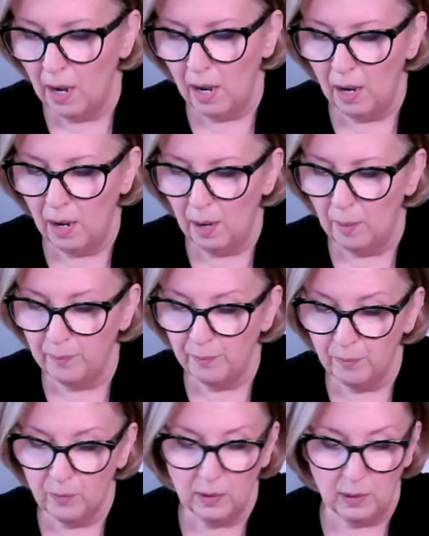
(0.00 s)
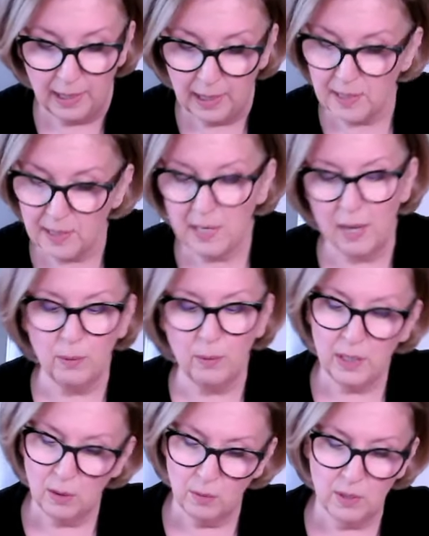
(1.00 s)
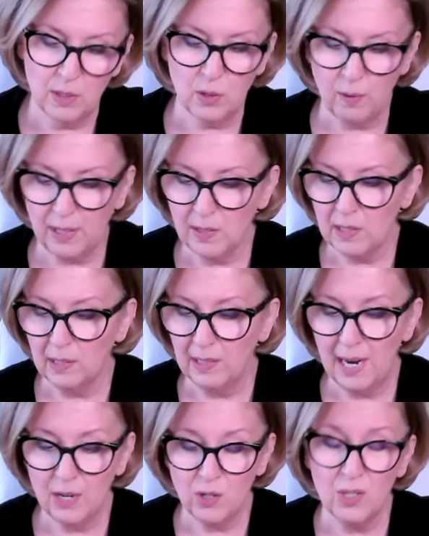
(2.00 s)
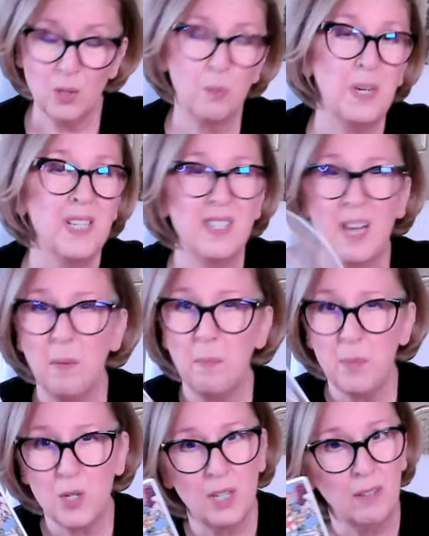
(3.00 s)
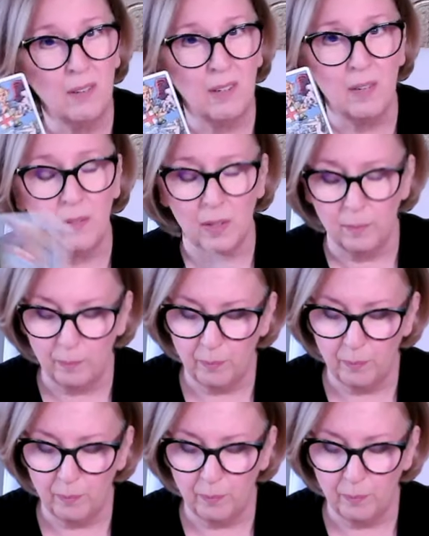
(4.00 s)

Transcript: um, like I said, reunions, reconciliations, redemption, even.